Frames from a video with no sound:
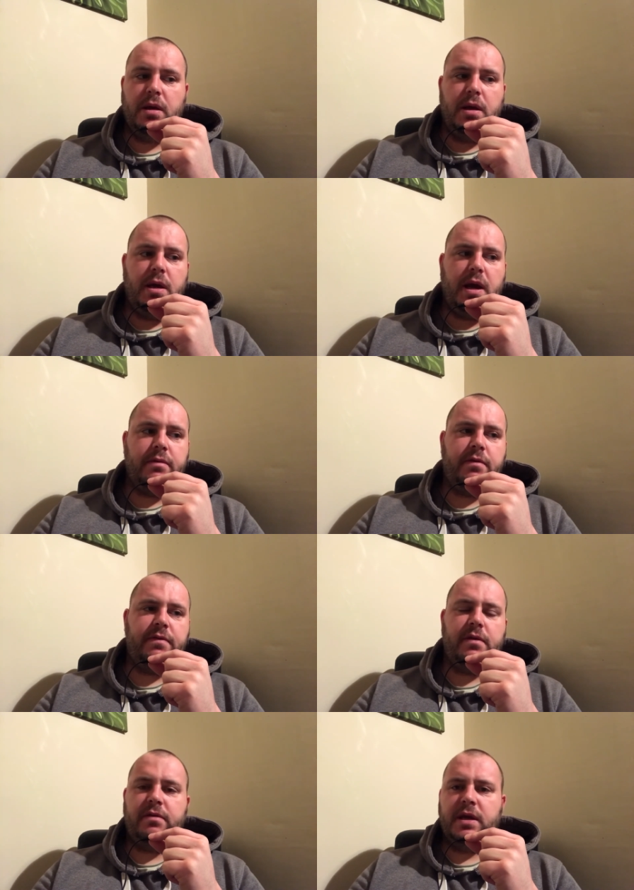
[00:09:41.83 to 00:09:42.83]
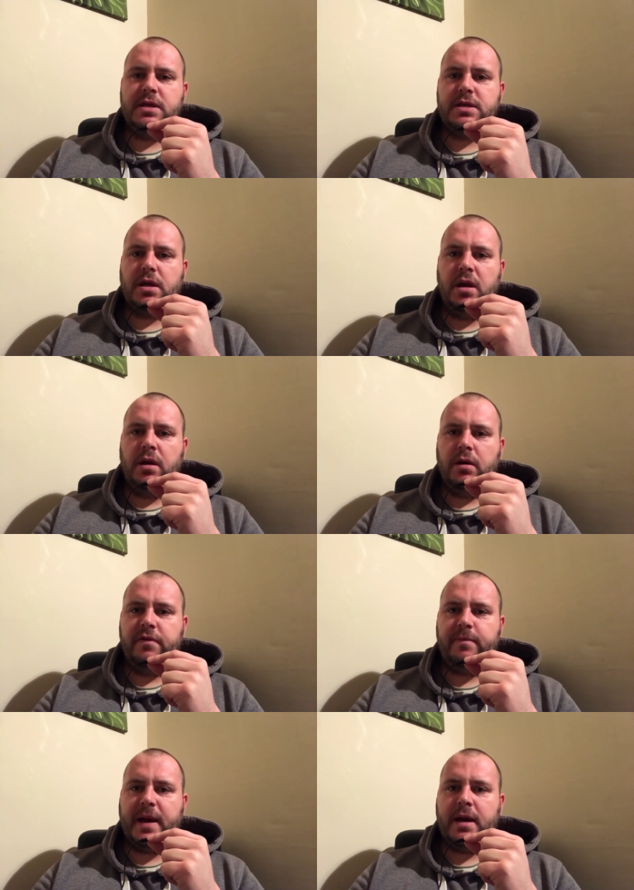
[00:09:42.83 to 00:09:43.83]
And the thing is, a lot of
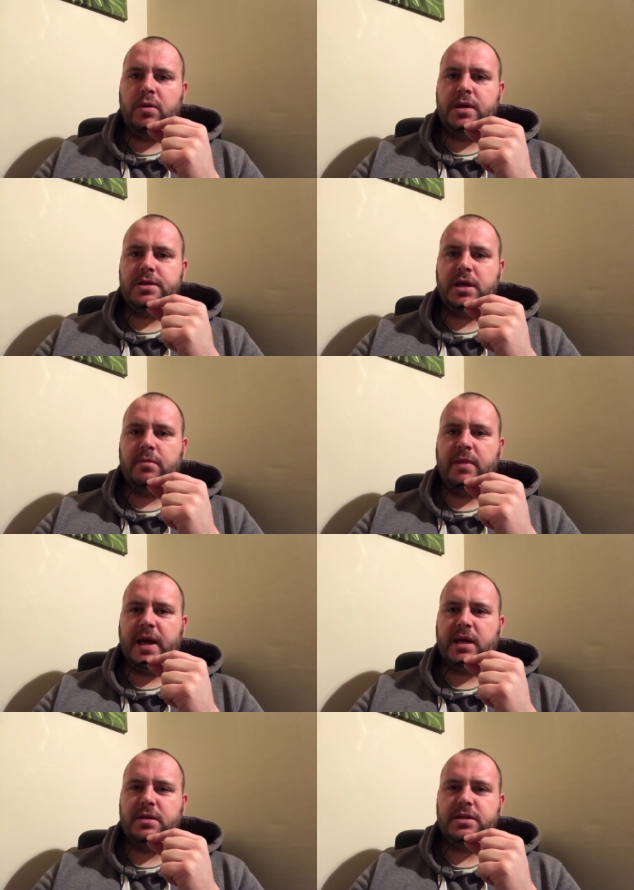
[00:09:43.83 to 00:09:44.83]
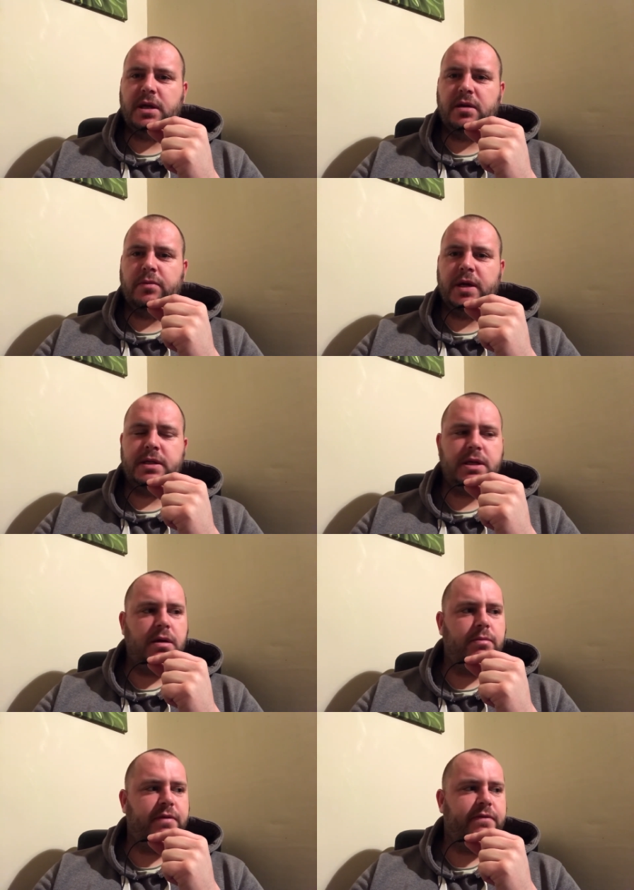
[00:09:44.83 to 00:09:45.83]
power has come back in certain ways. Like
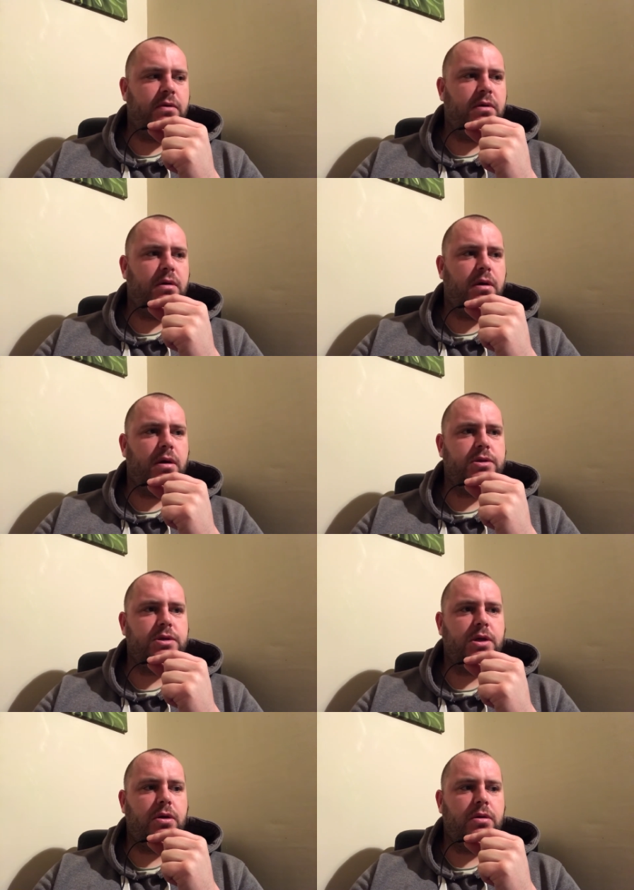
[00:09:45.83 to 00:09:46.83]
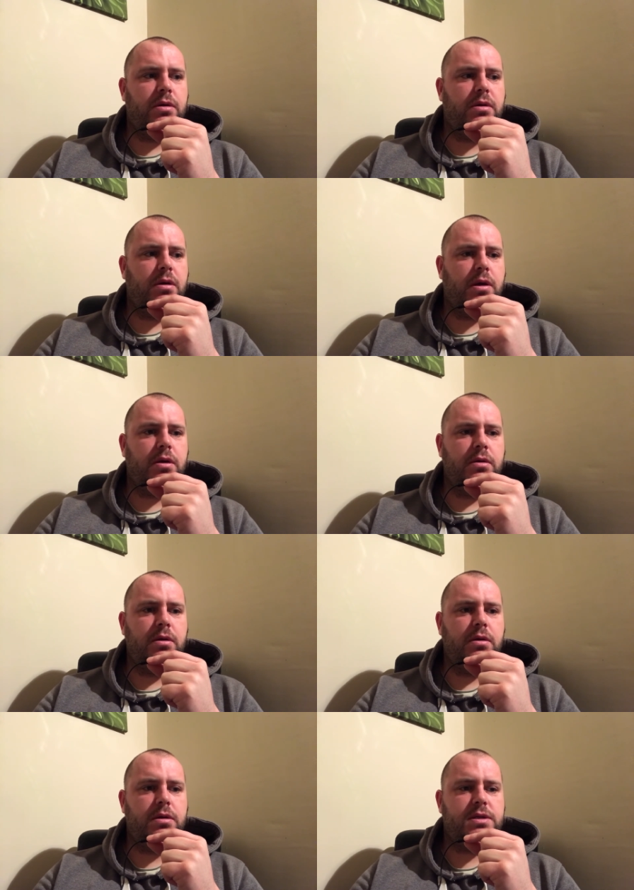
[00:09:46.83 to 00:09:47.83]
before, I couldn't
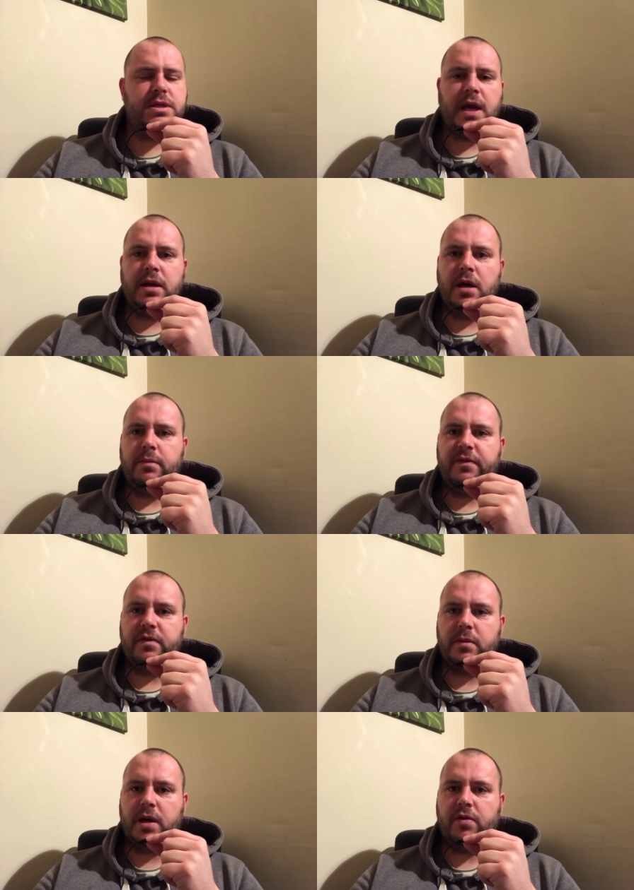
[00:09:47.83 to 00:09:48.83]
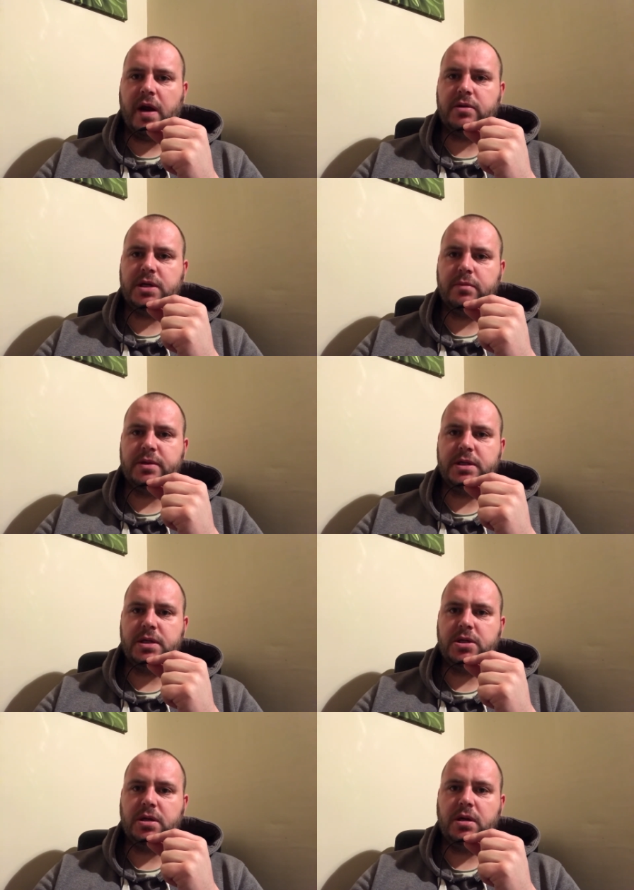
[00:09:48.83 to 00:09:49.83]
stand up from a crouching
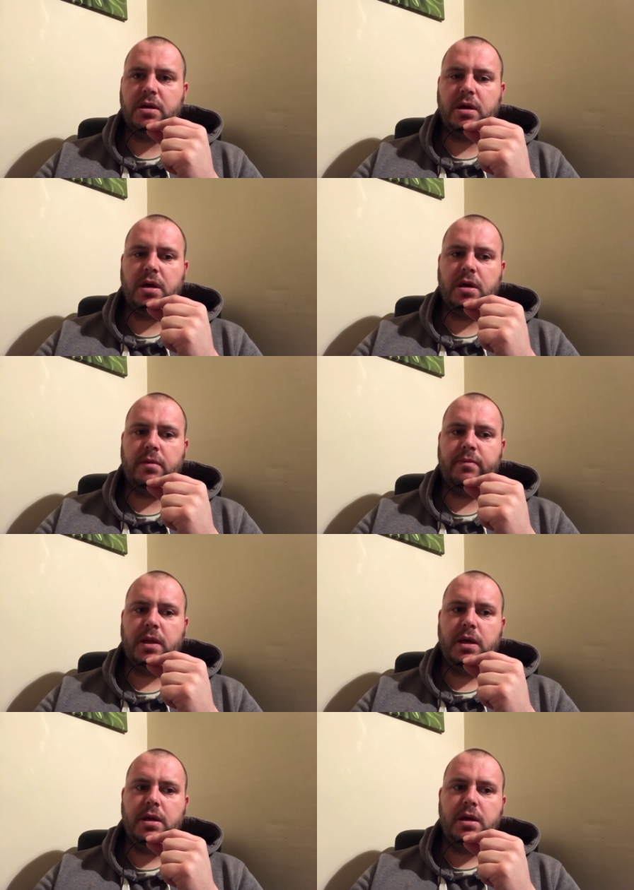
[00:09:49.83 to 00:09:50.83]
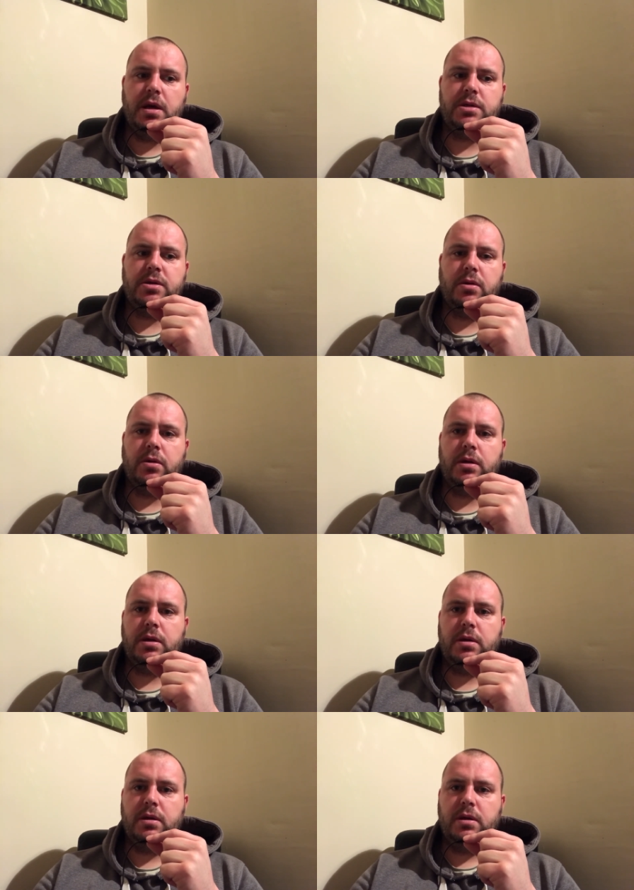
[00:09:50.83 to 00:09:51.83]
position at all.
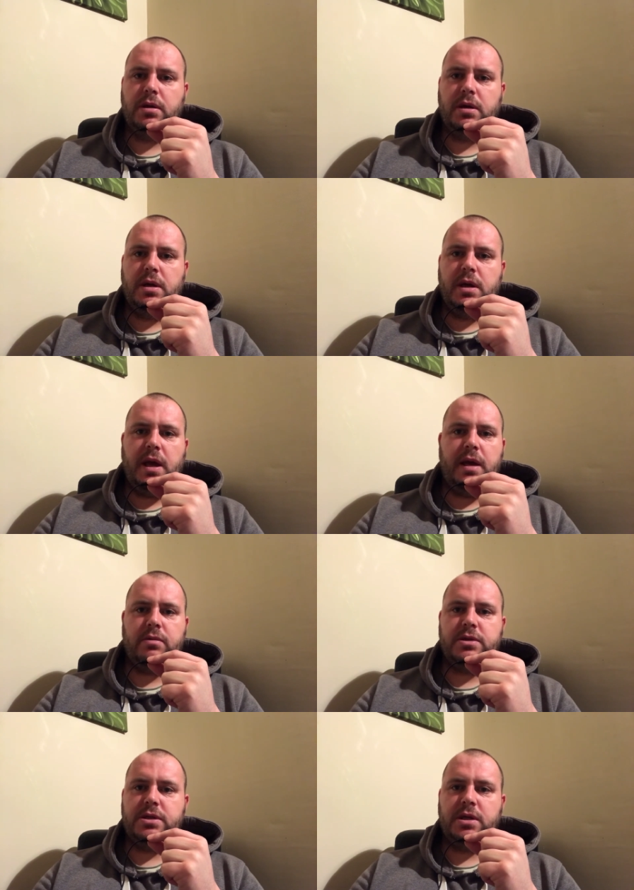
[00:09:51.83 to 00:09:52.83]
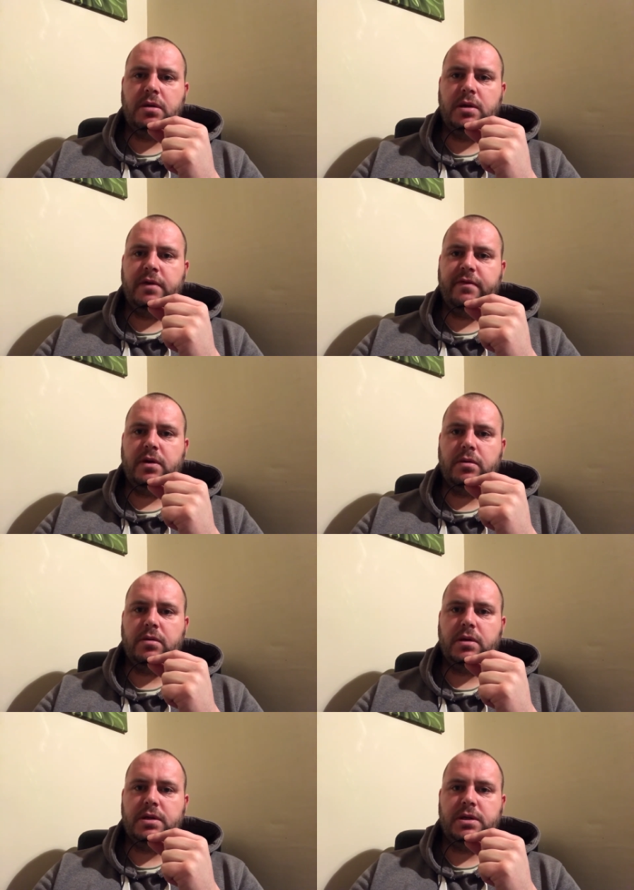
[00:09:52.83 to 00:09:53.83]
It was so difficult
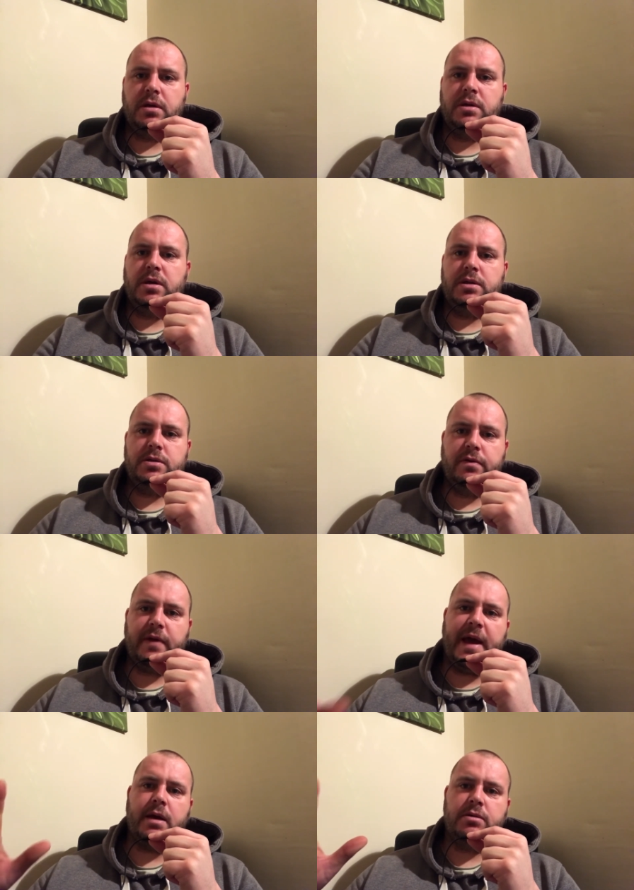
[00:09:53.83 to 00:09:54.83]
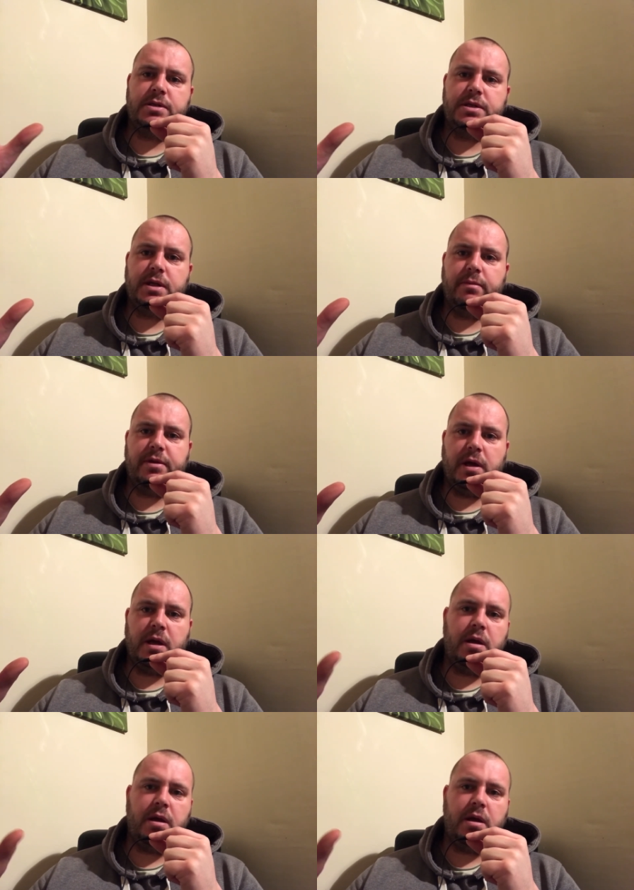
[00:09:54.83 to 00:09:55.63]
because I'd sort of hang on to something,